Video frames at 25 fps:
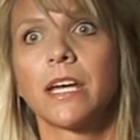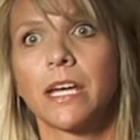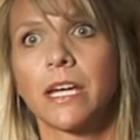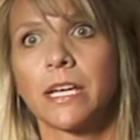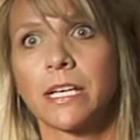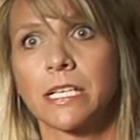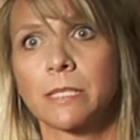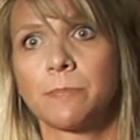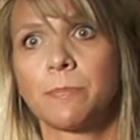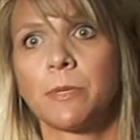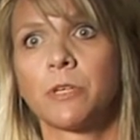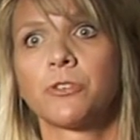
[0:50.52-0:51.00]

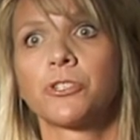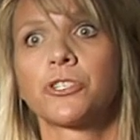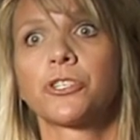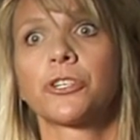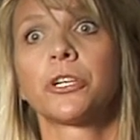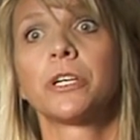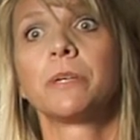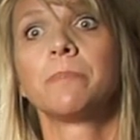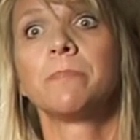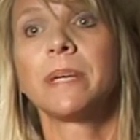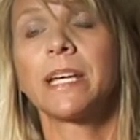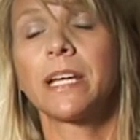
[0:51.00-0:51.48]

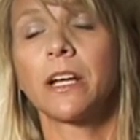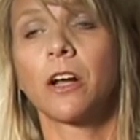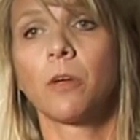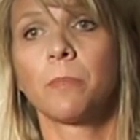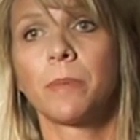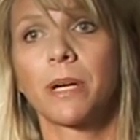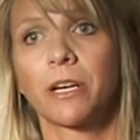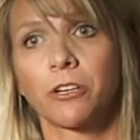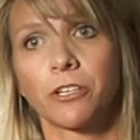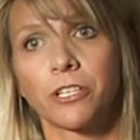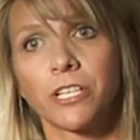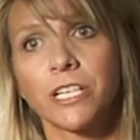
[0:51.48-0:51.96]
exposure and meet
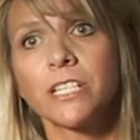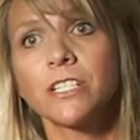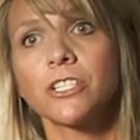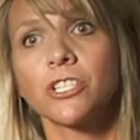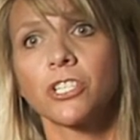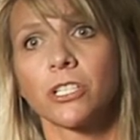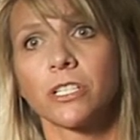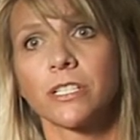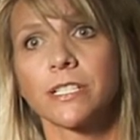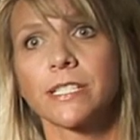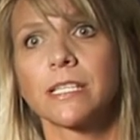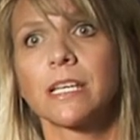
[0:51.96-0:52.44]
all my
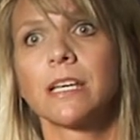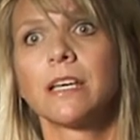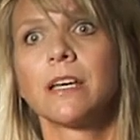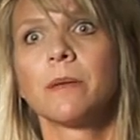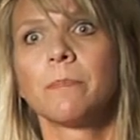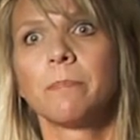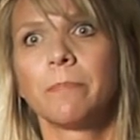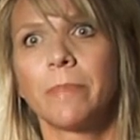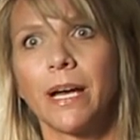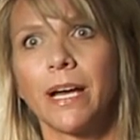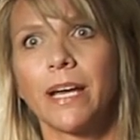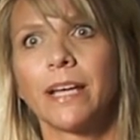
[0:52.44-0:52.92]
credentials,
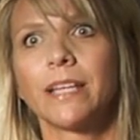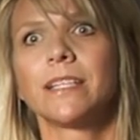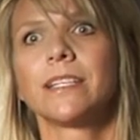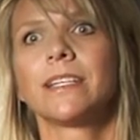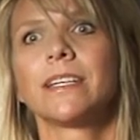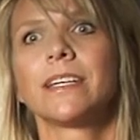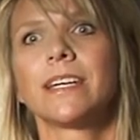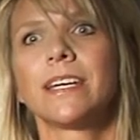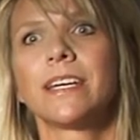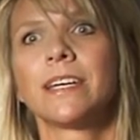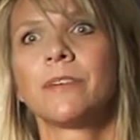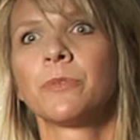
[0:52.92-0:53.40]
but
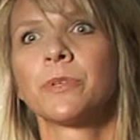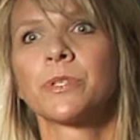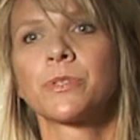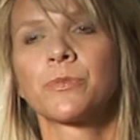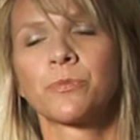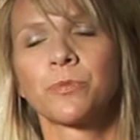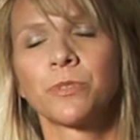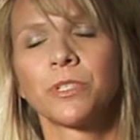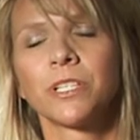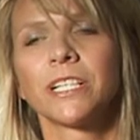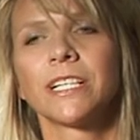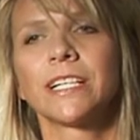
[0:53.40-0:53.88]
it
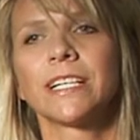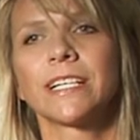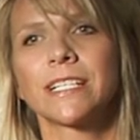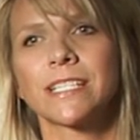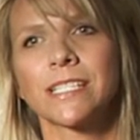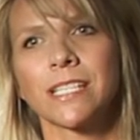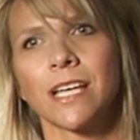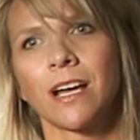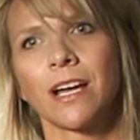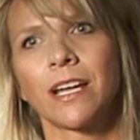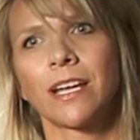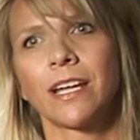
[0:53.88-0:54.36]
was really
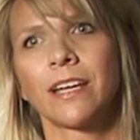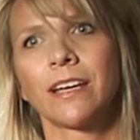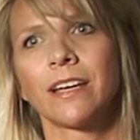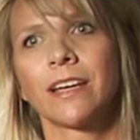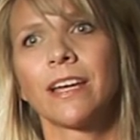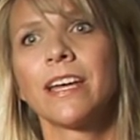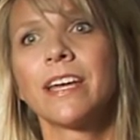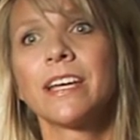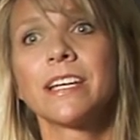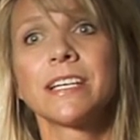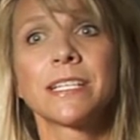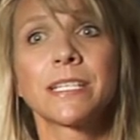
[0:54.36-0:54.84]

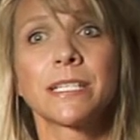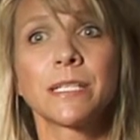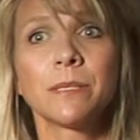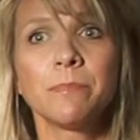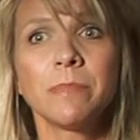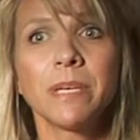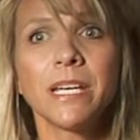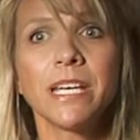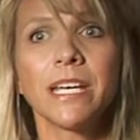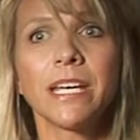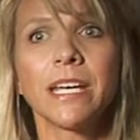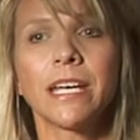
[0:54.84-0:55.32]
exciting to
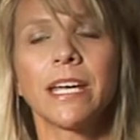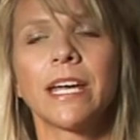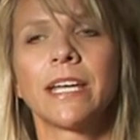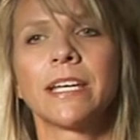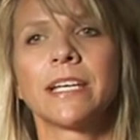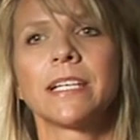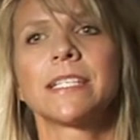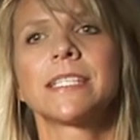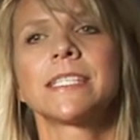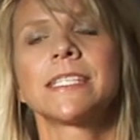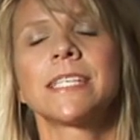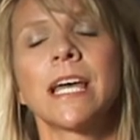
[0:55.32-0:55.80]
me,
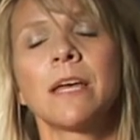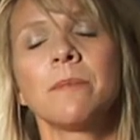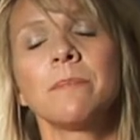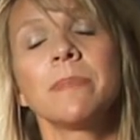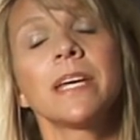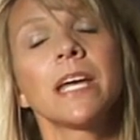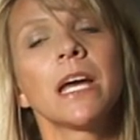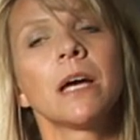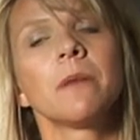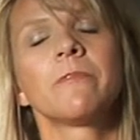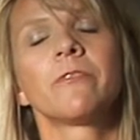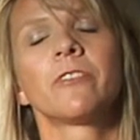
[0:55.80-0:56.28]
and it set
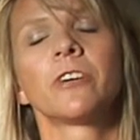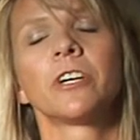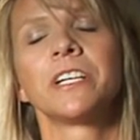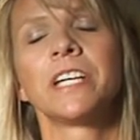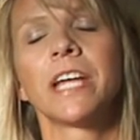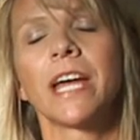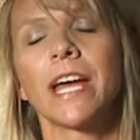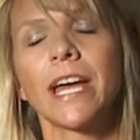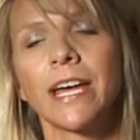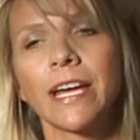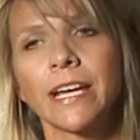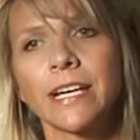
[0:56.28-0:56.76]
me up for
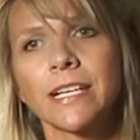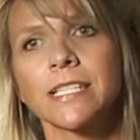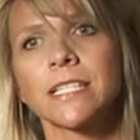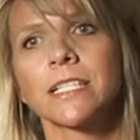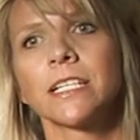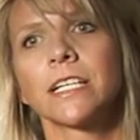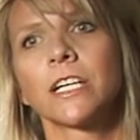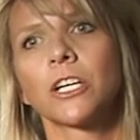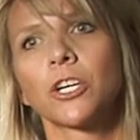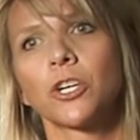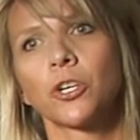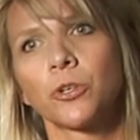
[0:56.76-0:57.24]
an
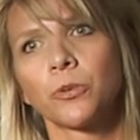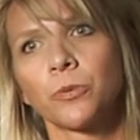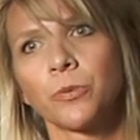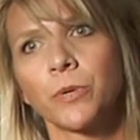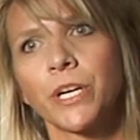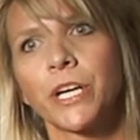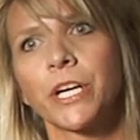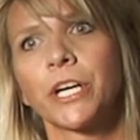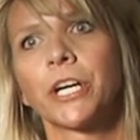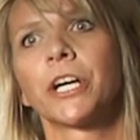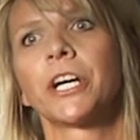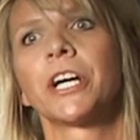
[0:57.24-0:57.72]
excellent
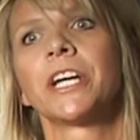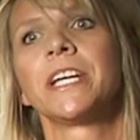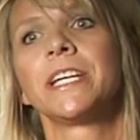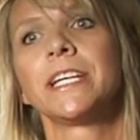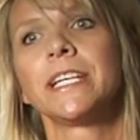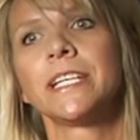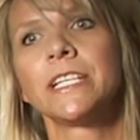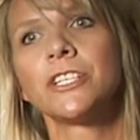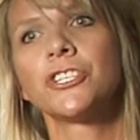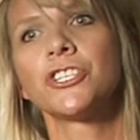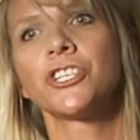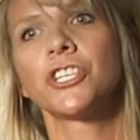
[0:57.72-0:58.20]
career in
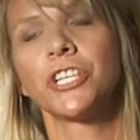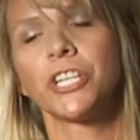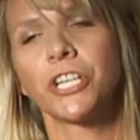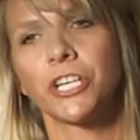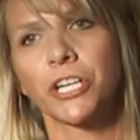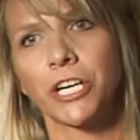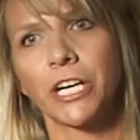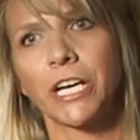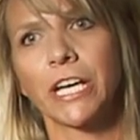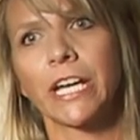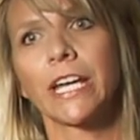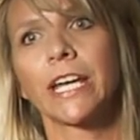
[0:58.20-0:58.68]

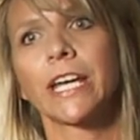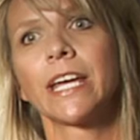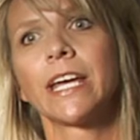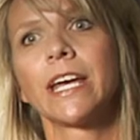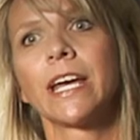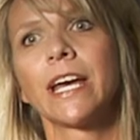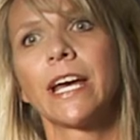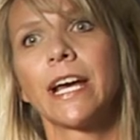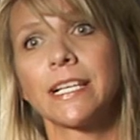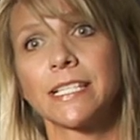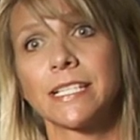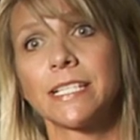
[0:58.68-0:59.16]
engineering
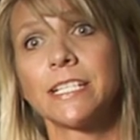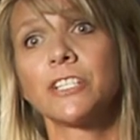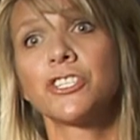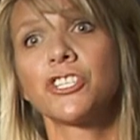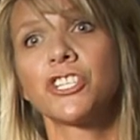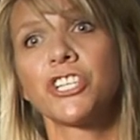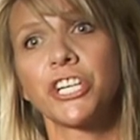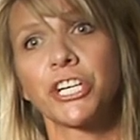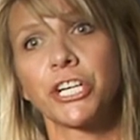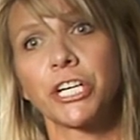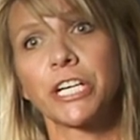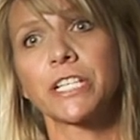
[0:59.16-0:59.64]
as an
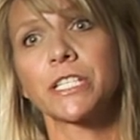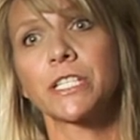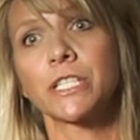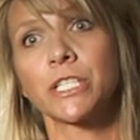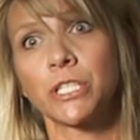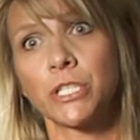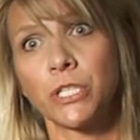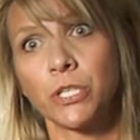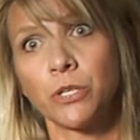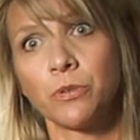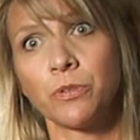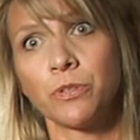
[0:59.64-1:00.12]
engineering
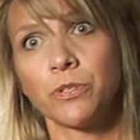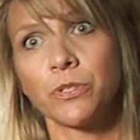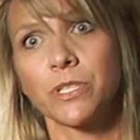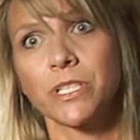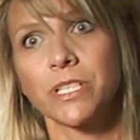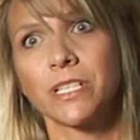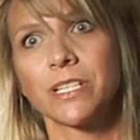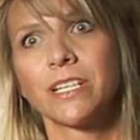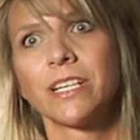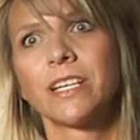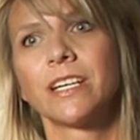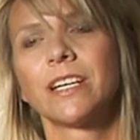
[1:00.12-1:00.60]

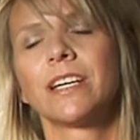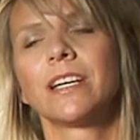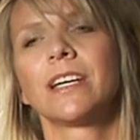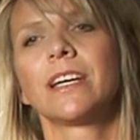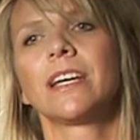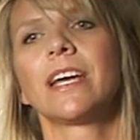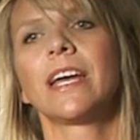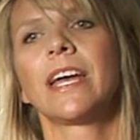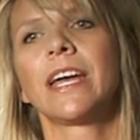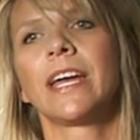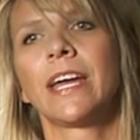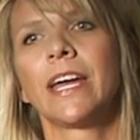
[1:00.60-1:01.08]
student
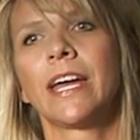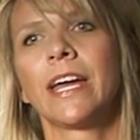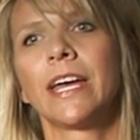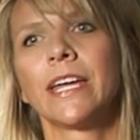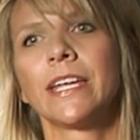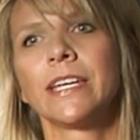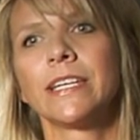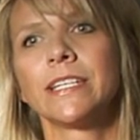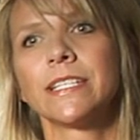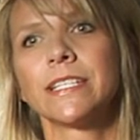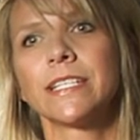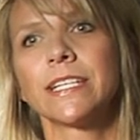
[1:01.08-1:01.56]

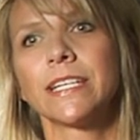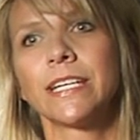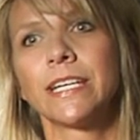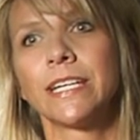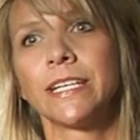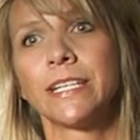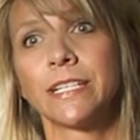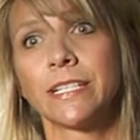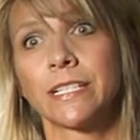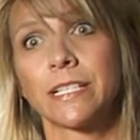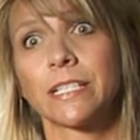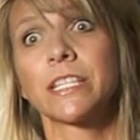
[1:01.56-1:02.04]
and
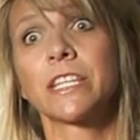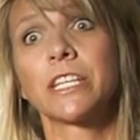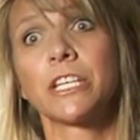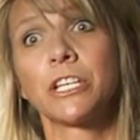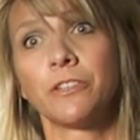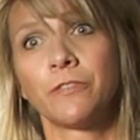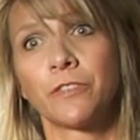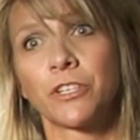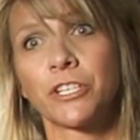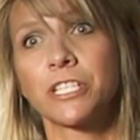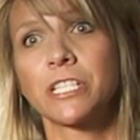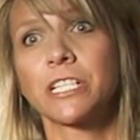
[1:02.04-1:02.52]
in the
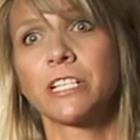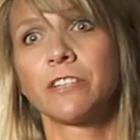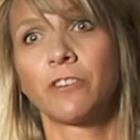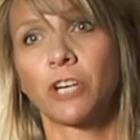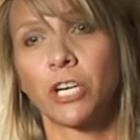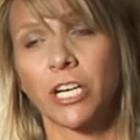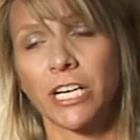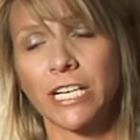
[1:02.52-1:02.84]
University of